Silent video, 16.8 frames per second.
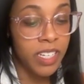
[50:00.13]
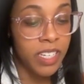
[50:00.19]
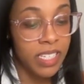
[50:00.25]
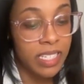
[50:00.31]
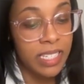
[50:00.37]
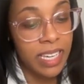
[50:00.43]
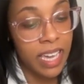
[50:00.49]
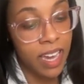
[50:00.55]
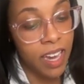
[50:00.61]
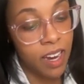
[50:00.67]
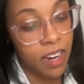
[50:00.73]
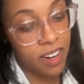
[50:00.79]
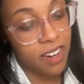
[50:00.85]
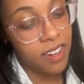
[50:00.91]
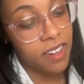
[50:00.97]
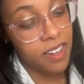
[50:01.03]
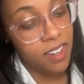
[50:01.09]

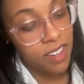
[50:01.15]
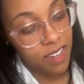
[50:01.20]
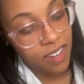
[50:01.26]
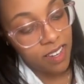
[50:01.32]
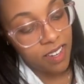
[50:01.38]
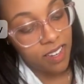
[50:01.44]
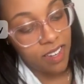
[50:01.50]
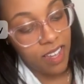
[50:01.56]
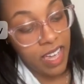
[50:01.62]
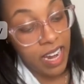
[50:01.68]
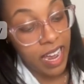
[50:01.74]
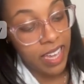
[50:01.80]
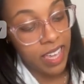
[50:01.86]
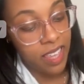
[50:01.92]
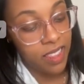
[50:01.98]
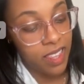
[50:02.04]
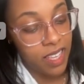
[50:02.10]
scared. And
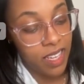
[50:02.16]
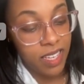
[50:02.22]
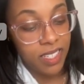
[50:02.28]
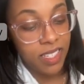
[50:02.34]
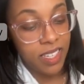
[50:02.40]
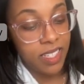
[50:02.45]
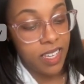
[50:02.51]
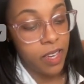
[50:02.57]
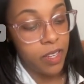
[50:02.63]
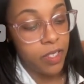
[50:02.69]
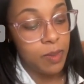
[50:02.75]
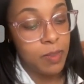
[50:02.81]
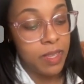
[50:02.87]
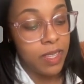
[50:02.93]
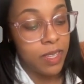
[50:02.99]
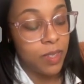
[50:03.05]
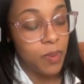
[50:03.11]
I get this because I used to
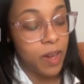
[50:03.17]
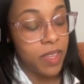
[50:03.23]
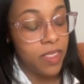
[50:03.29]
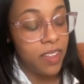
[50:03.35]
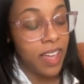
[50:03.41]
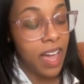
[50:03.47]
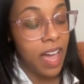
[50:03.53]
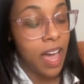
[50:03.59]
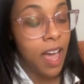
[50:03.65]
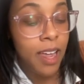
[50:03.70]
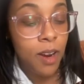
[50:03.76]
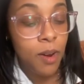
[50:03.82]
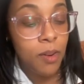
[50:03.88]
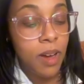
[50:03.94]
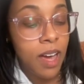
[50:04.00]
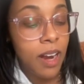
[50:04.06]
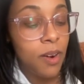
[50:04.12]
be this way. They're like, I
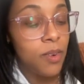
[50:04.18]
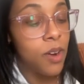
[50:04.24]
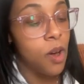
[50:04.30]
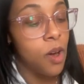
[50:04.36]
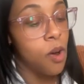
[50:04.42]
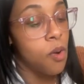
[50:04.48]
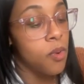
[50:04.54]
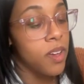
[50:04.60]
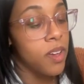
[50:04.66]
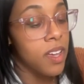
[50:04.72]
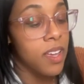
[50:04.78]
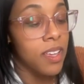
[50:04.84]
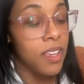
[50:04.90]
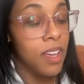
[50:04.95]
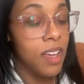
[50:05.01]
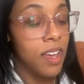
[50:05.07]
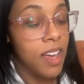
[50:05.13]
don't know.
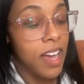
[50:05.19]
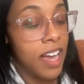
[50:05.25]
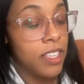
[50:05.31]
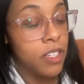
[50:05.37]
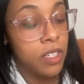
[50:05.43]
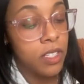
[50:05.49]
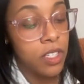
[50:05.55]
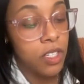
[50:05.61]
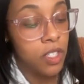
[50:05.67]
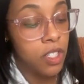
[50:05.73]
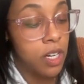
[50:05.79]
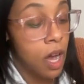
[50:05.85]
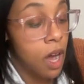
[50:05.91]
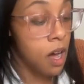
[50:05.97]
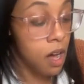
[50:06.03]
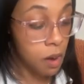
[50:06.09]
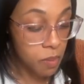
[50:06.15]
I took this
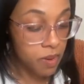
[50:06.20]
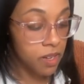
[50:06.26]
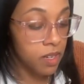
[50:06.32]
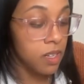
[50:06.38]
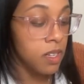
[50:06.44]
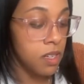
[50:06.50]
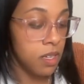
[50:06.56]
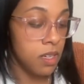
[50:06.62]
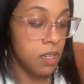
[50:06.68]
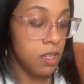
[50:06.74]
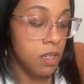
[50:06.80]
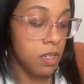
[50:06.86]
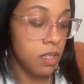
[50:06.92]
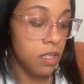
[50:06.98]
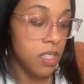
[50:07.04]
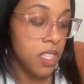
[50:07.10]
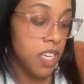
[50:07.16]
job and
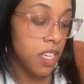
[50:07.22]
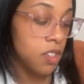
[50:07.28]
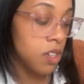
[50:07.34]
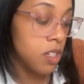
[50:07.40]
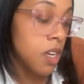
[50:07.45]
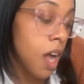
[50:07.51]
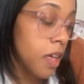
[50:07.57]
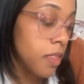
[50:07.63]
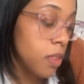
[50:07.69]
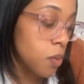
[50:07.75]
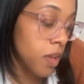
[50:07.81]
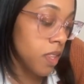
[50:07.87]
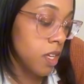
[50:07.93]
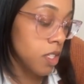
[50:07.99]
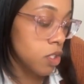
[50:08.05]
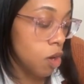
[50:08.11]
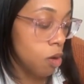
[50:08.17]
things are not the way
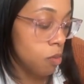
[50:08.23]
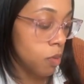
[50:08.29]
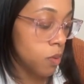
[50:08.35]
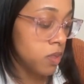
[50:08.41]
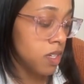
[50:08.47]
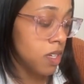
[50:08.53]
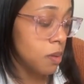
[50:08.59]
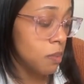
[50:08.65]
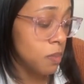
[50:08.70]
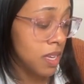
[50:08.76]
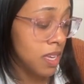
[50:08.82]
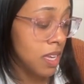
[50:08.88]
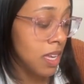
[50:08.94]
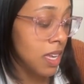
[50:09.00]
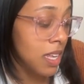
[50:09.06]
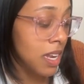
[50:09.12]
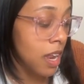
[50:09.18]
they told me it was going to
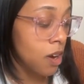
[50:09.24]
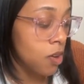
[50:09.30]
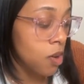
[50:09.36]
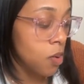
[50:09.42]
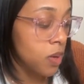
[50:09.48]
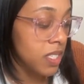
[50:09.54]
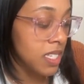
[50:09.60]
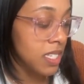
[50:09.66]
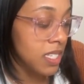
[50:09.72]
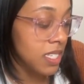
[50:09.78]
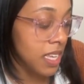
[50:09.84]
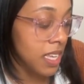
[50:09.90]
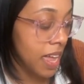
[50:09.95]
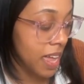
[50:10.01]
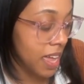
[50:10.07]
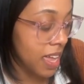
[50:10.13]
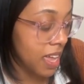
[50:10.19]
be. And I don't know what to
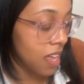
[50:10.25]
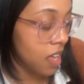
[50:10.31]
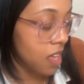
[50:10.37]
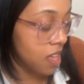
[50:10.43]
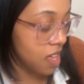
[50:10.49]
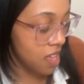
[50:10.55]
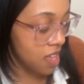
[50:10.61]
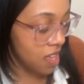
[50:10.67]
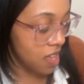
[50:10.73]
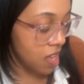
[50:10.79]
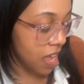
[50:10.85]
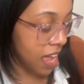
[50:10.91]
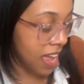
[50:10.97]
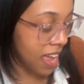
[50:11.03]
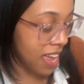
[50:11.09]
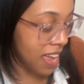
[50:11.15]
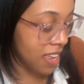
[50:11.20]
say.
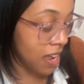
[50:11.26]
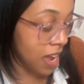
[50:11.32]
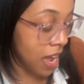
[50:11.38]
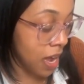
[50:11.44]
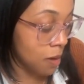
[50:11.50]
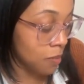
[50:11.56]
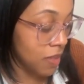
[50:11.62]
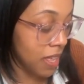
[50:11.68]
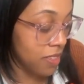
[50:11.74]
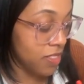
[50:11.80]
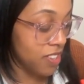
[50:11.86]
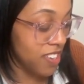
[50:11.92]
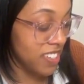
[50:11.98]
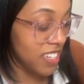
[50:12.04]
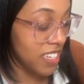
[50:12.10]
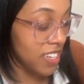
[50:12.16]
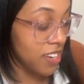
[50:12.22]
And I'm like
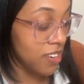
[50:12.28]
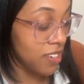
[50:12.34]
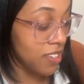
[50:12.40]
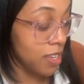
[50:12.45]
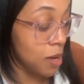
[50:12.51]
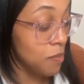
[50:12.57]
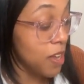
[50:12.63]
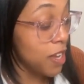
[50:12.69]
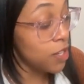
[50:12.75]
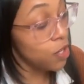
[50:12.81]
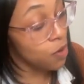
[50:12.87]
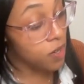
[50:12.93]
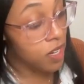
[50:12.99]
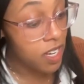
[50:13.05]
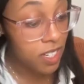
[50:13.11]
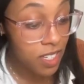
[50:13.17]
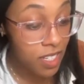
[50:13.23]
13 years in. I'm like,
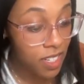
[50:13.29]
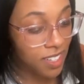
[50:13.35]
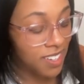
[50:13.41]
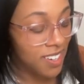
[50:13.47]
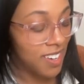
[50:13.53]
you need to,